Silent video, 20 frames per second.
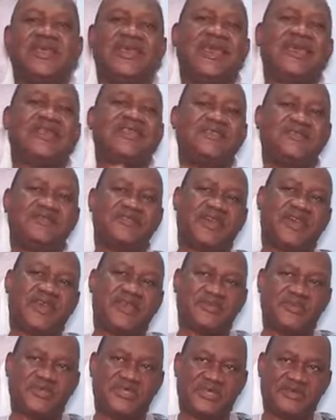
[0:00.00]
edify
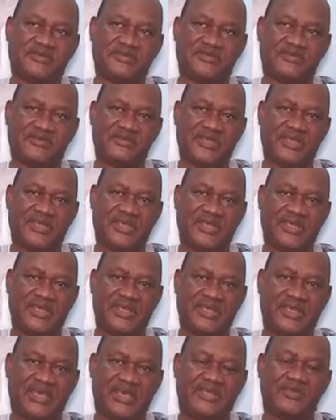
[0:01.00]
himself
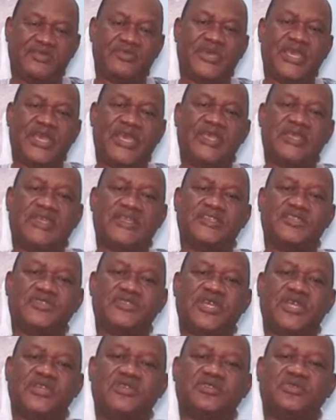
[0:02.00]
and where he's
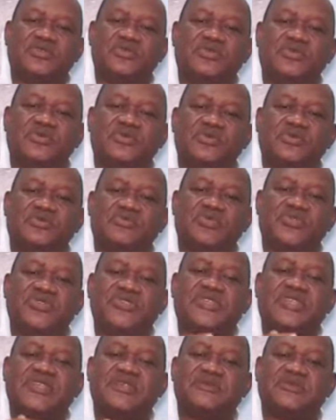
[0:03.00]
trying to
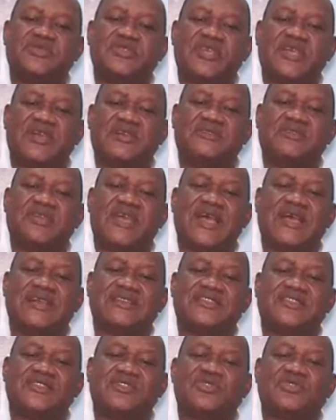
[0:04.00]
present himself
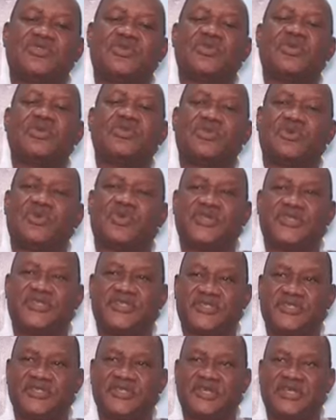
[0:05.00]
as the sole
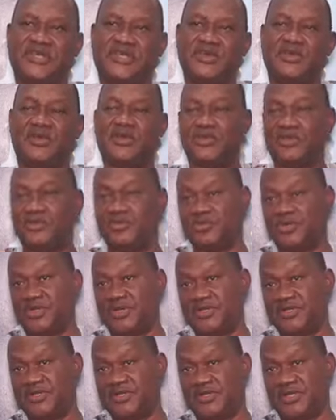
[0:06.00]
authority on the
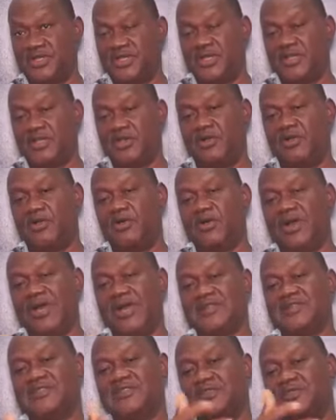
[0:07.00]
word or
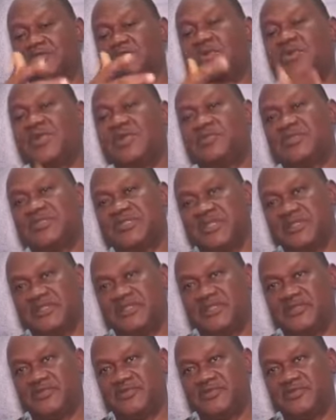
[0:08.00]
as the sole
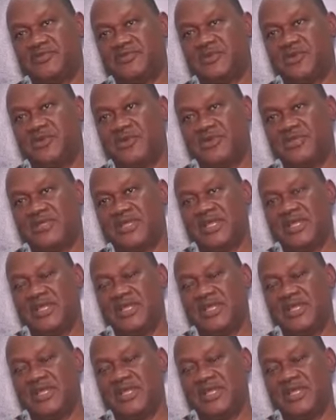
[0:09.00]
representative of God.